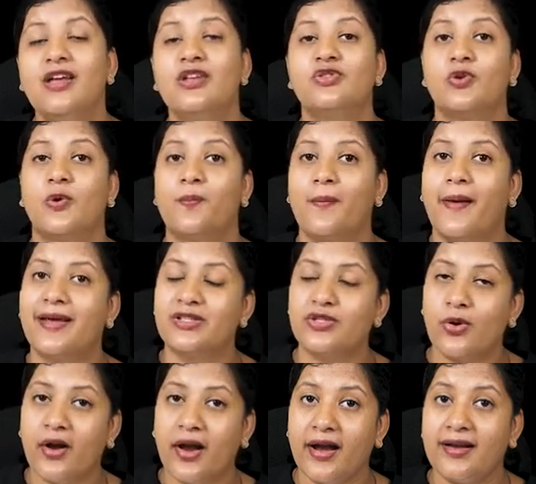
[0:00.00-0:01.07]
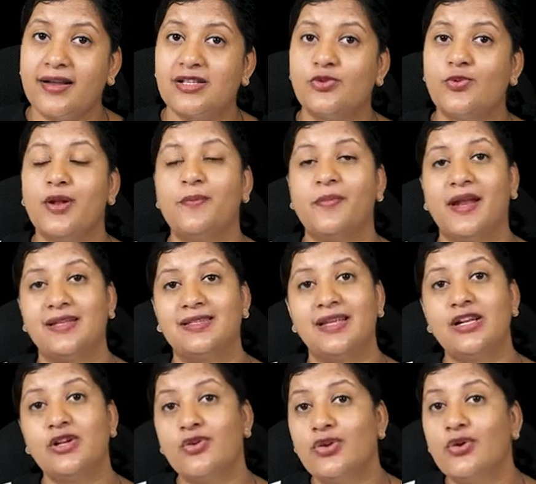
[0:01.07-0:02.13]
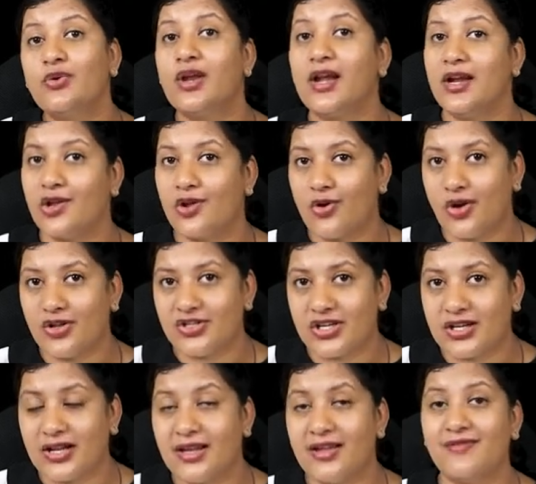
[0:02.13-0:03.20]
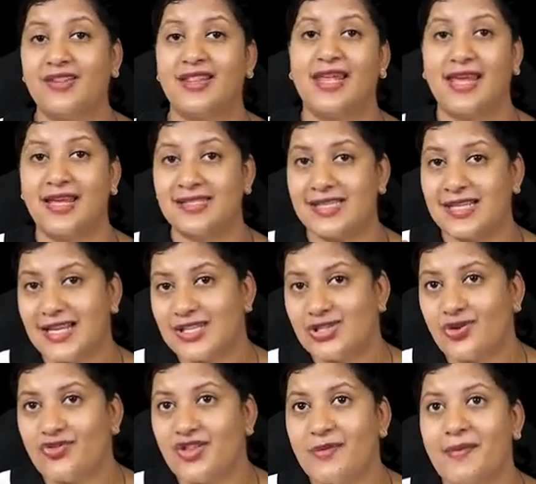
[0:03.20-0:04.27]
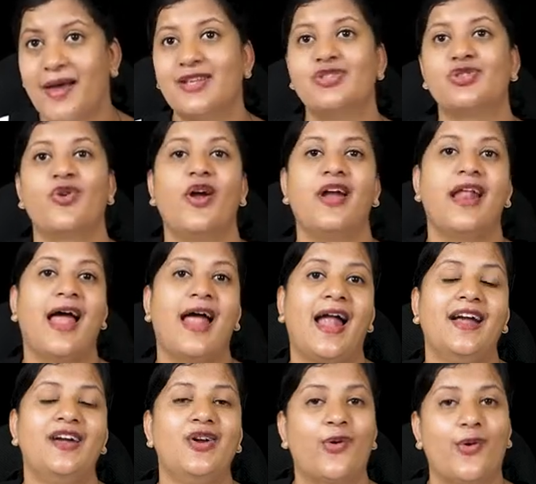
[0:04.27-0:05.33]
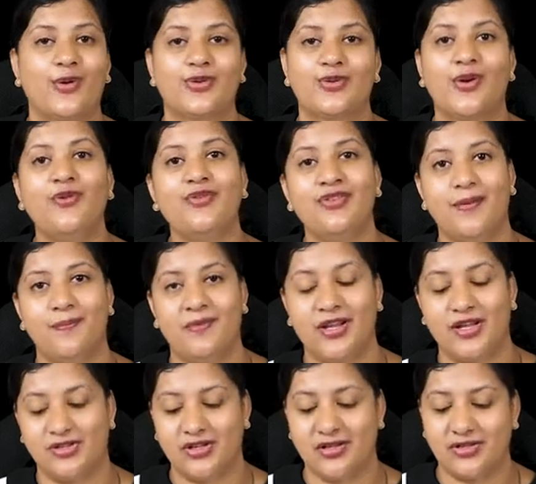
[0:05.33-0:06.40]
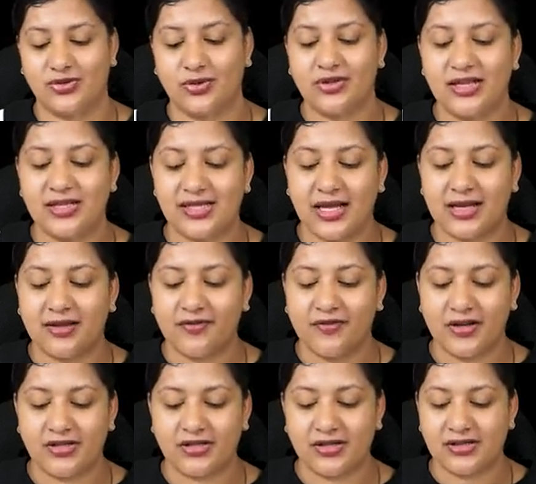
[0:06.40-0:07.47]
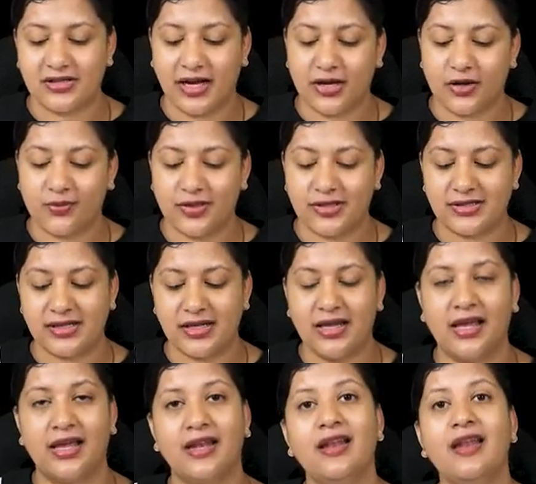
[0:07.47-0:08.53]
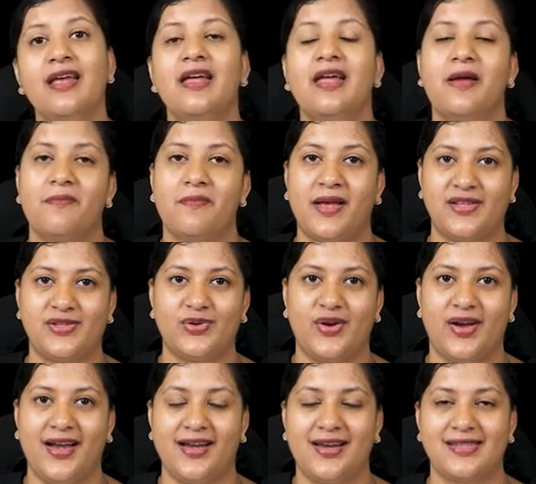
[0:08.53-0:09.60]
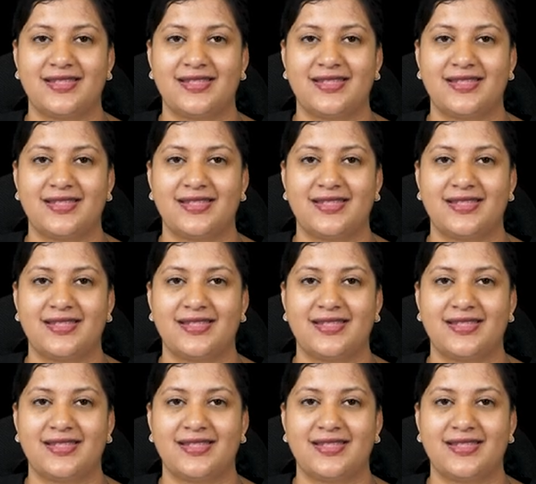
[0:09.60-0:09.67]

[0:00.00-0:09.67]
So mastoiditis will present to you radiologically with haziness of the mastoid and loss of septation. So these are the features that you will see in mastoiditis.